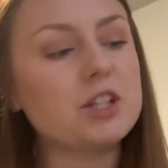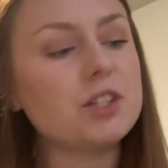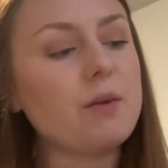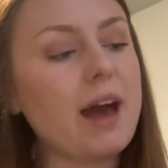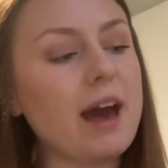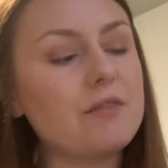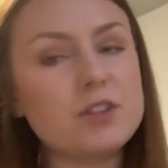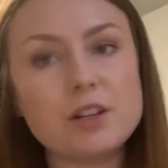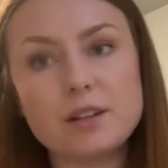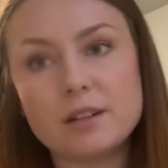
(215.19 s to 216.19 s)
So
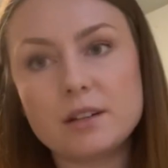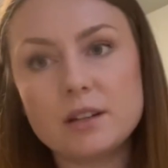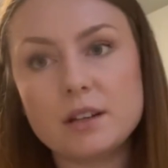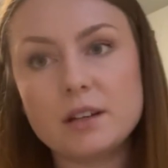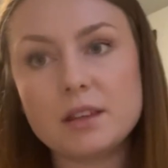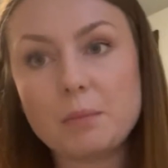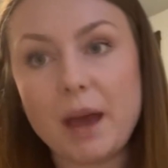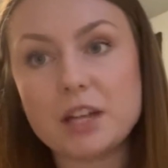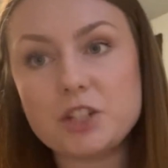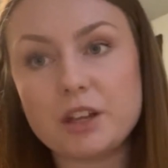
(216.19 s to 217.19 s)
after the
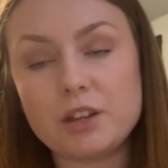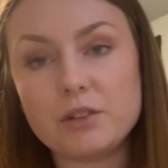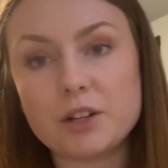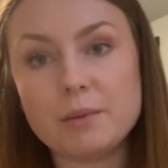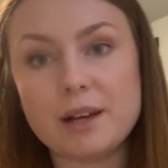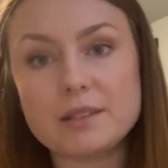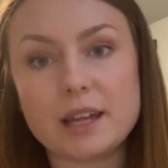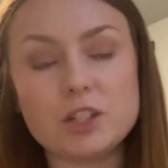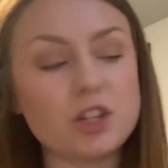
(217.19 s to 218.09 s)
page that you learned about St.